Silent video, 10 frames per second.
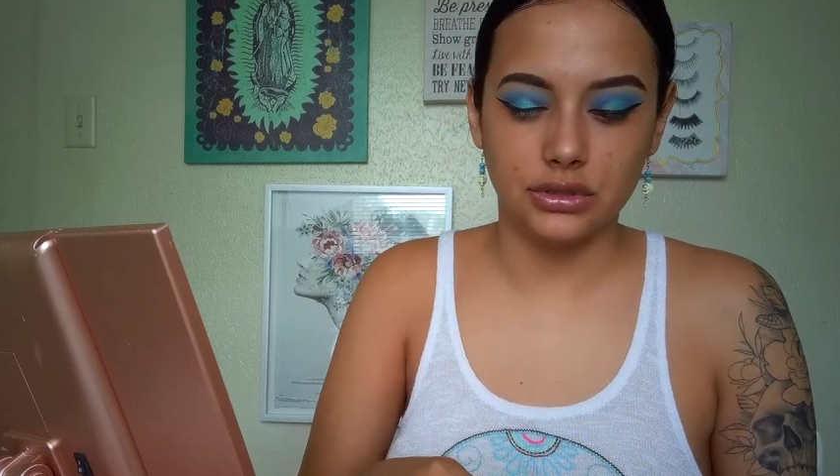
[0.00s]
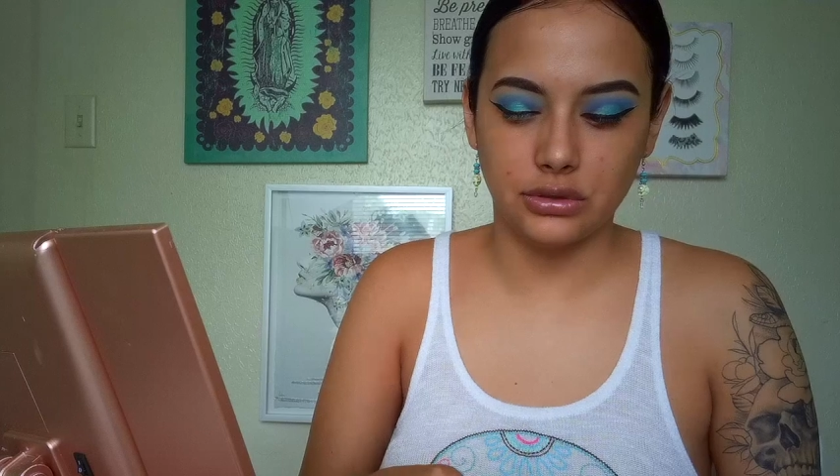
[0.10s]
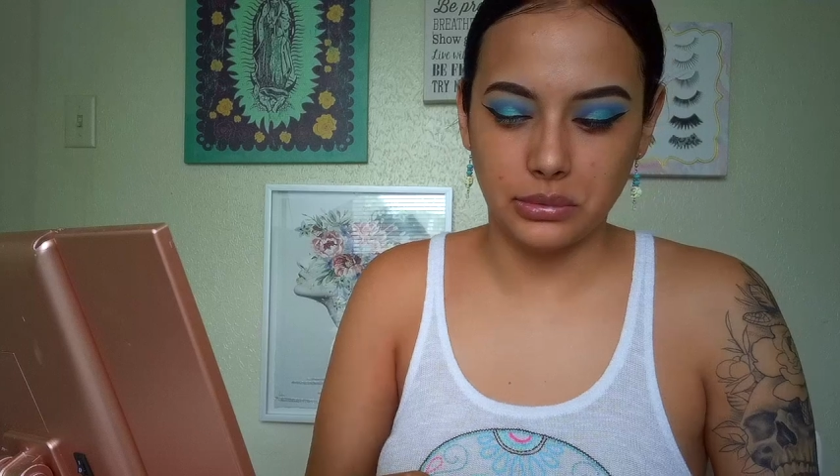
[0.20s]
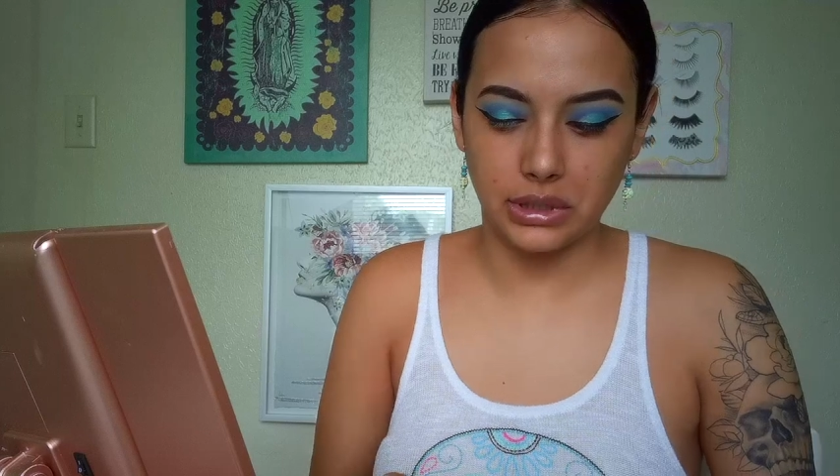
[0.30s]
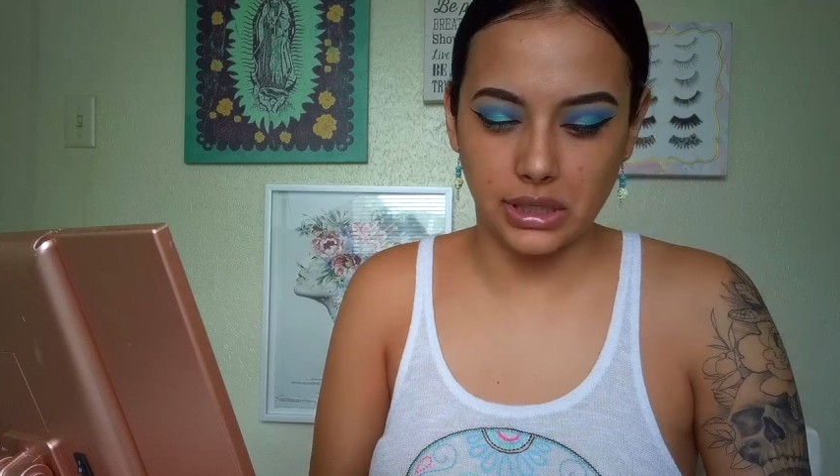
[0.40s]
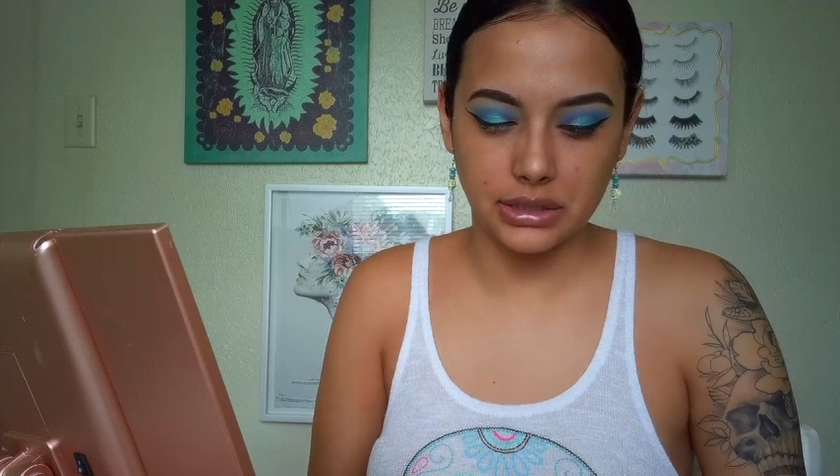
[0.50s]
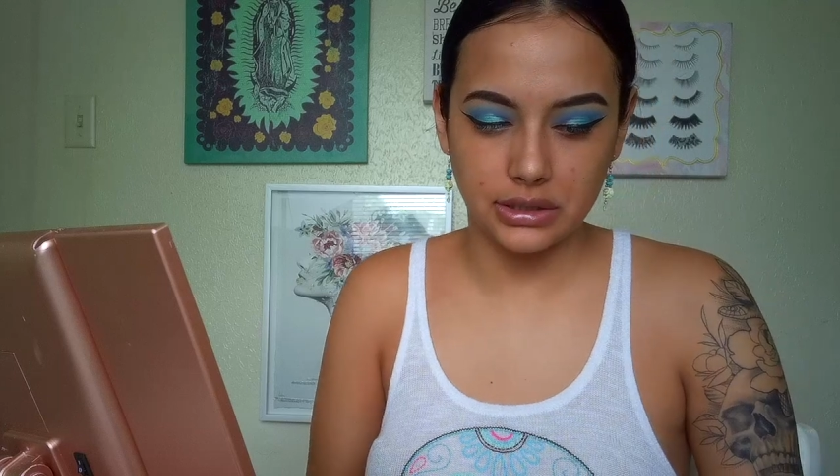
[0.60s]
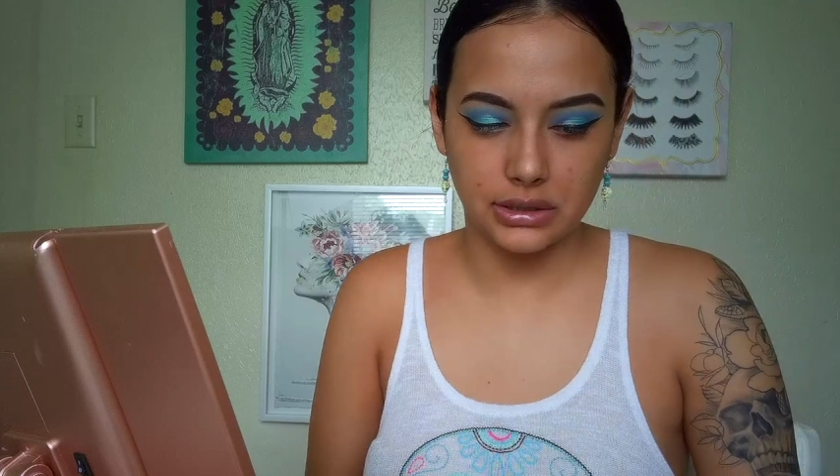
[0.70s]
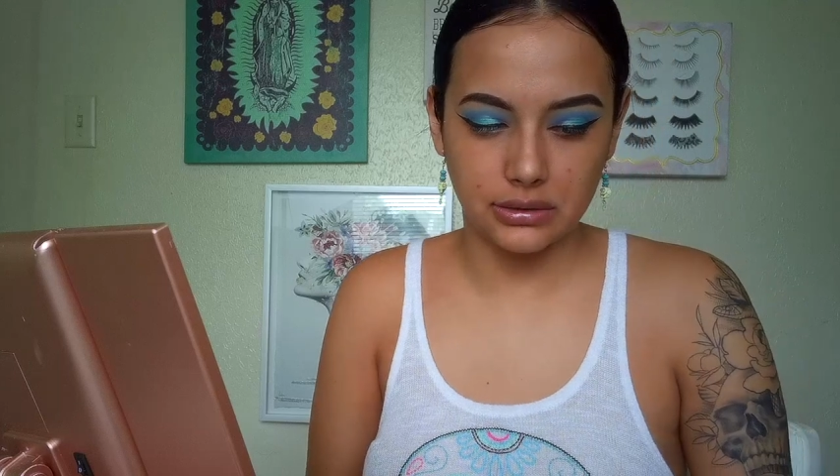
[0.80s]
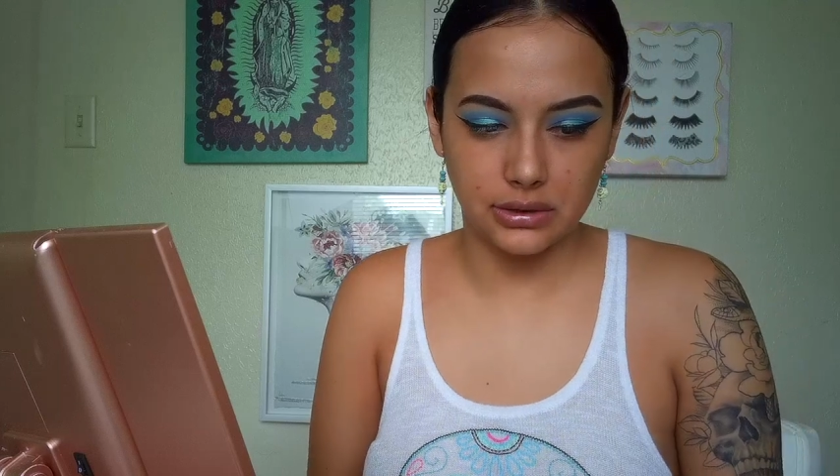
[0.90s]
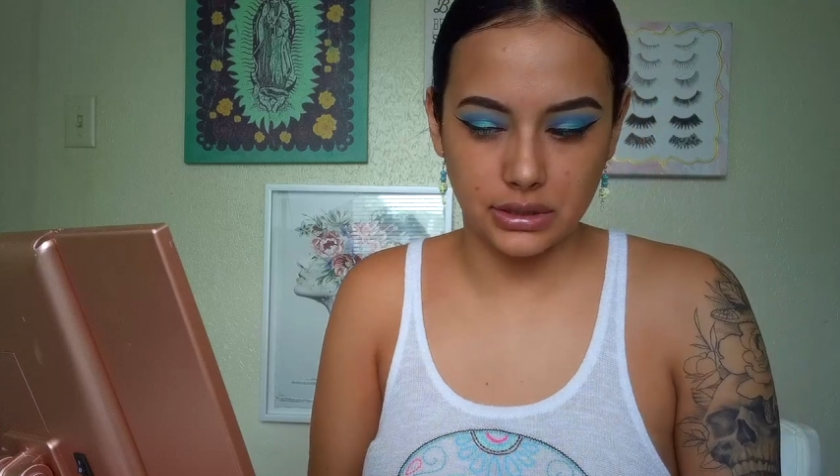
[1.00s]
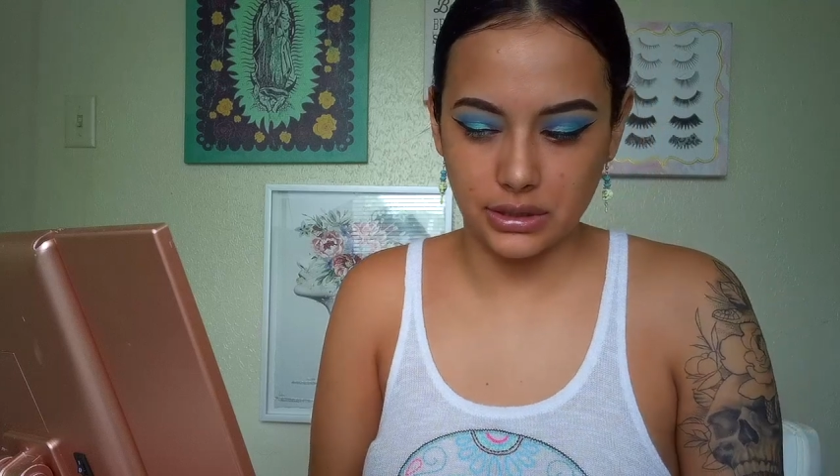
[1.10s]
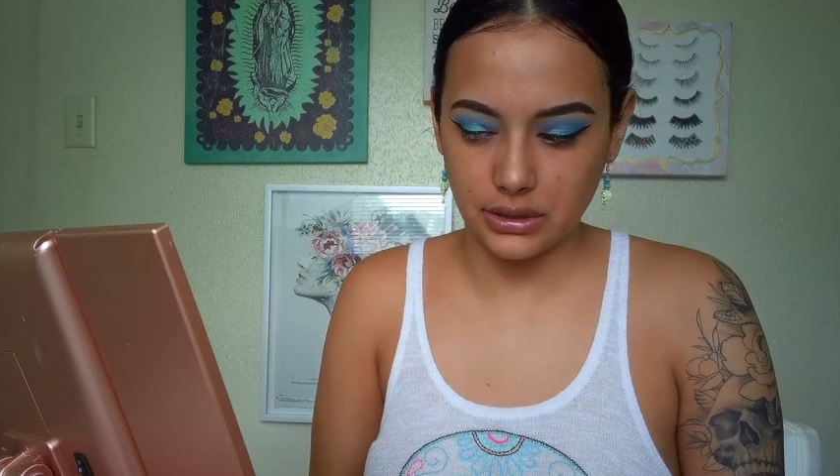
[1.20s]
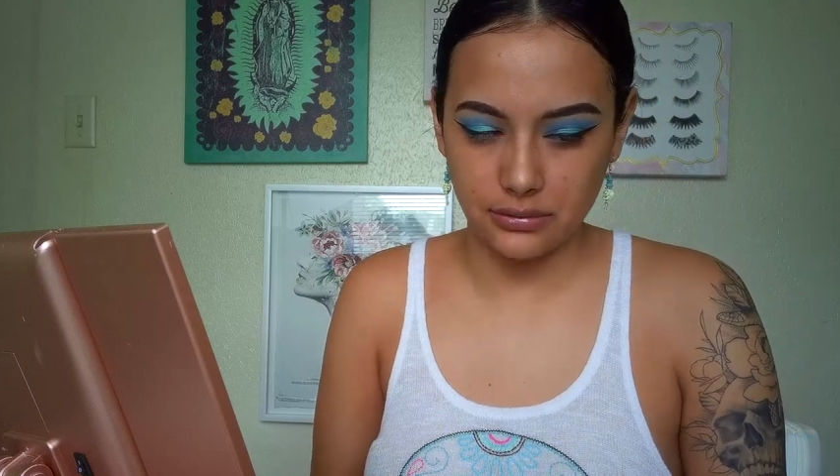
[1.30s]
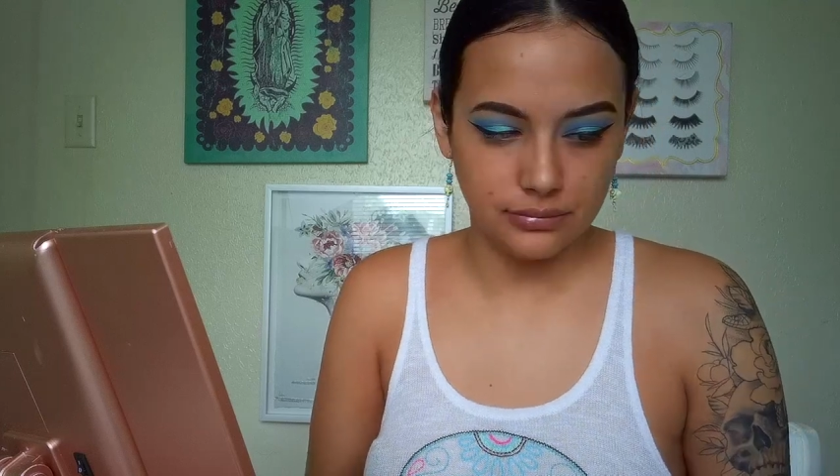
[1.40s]
so many lashes out there,
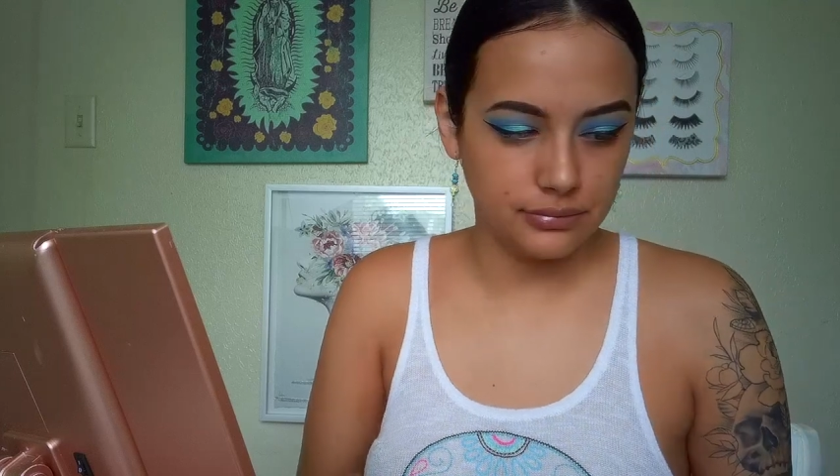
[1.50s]
you know?